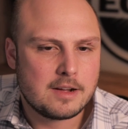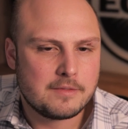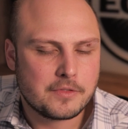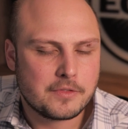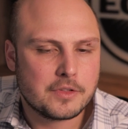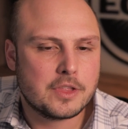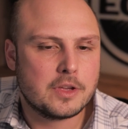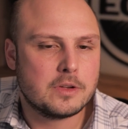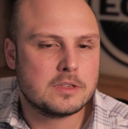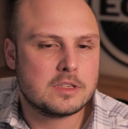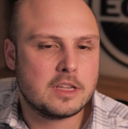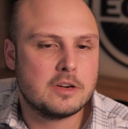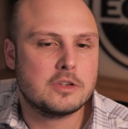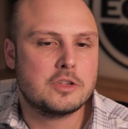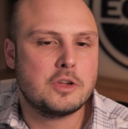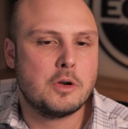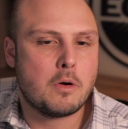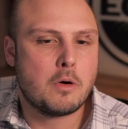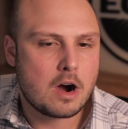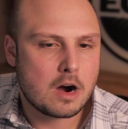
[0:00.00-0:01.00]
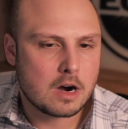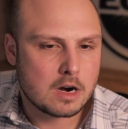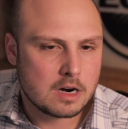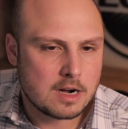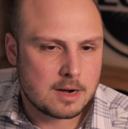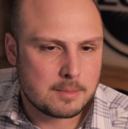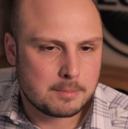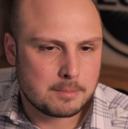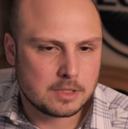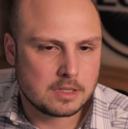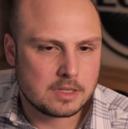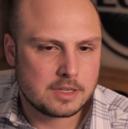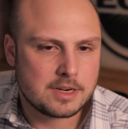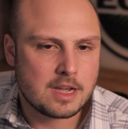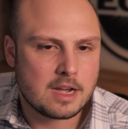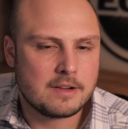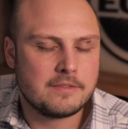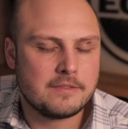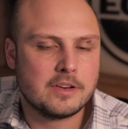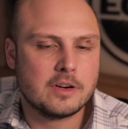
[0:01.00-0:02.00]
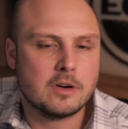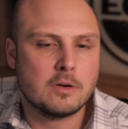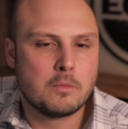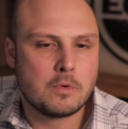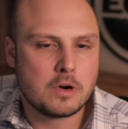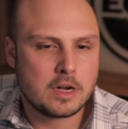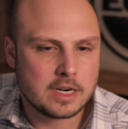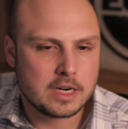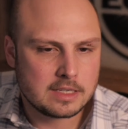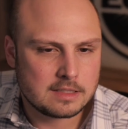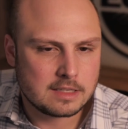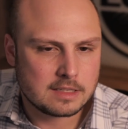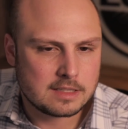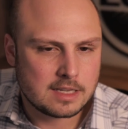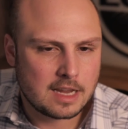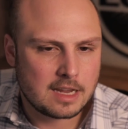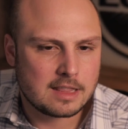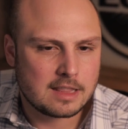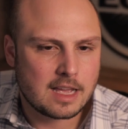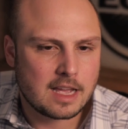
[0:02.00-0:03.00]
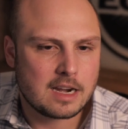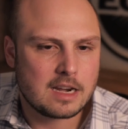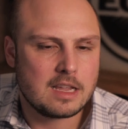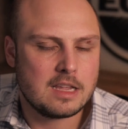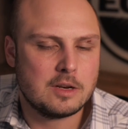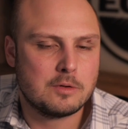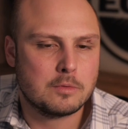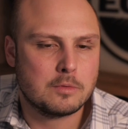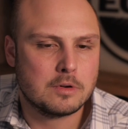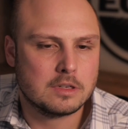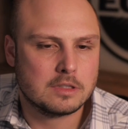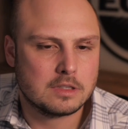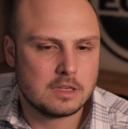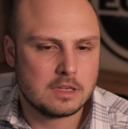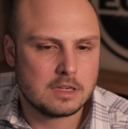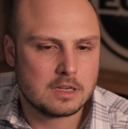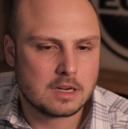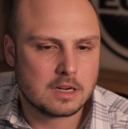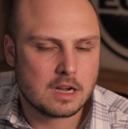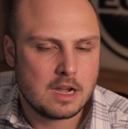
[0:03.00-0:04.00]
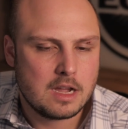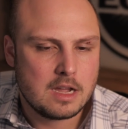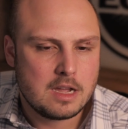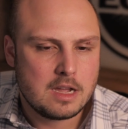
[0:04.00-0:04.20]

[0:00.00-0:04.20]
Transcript: for those leaders who are humble enough and are wanting to take that inward look,